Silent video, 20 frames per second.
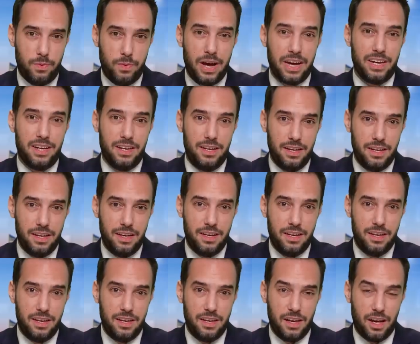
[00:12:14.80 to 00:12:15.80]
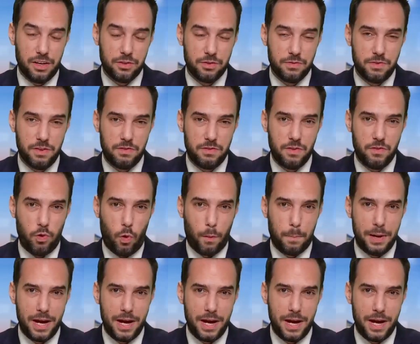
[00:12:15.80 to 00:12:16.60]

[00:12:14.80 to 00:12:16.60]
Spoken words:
Wait. 154